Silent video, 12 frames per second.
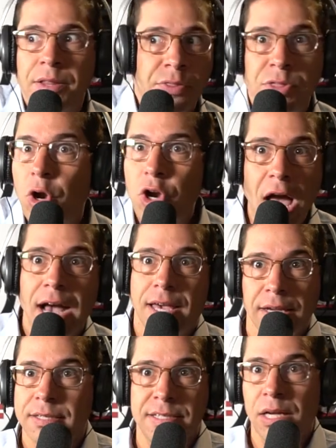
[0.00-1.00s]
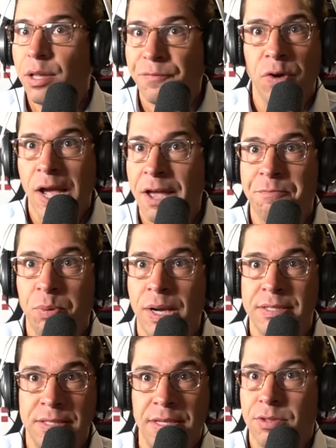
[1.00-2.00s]
they're not going to sell it for half
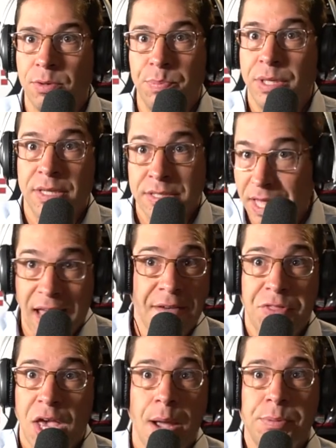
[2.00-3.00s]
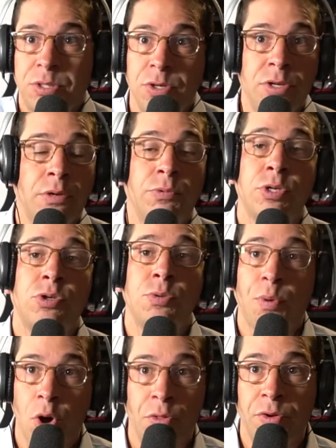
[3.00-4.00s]
price either because they have the opportunity to
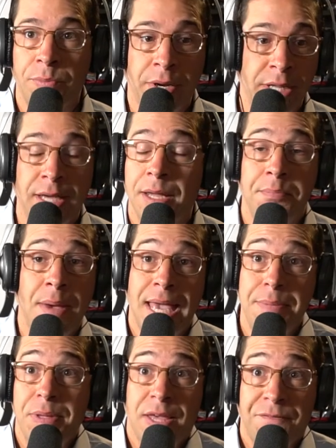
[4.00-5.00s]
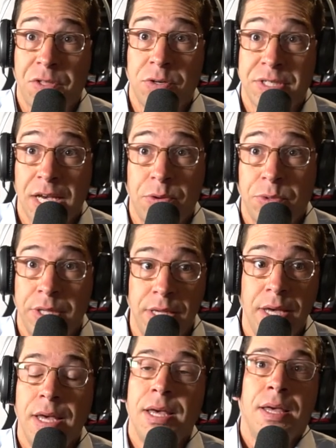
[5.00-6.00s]
recoup all their money and maybe if there's
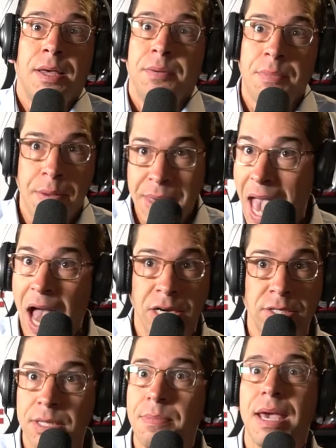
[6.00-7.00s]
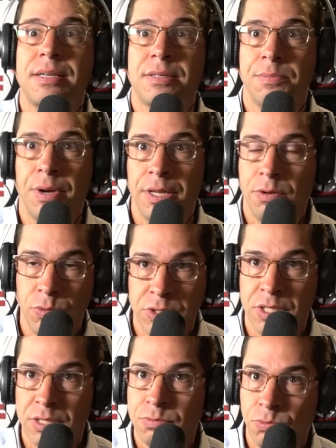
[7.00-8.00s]
equity maybe actually make some money
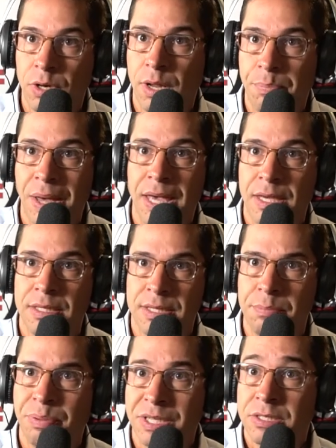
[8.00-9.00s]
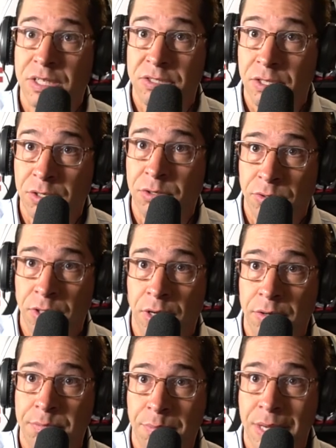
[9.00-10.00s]
which right. is what a bank is in business to do you
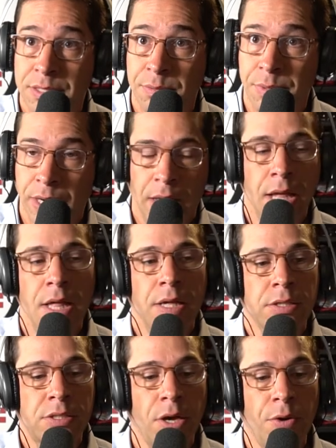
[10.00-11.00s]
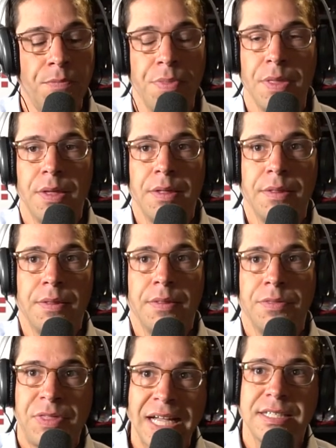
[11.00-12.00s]
know make some money so
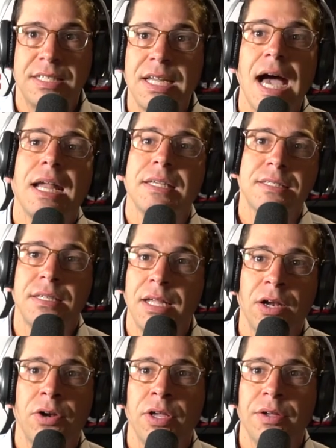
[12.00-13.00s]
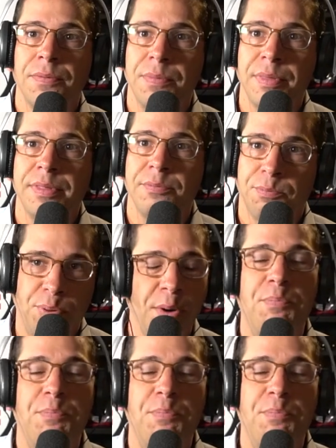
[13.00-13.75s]
that's not a scenario. Breaking news on that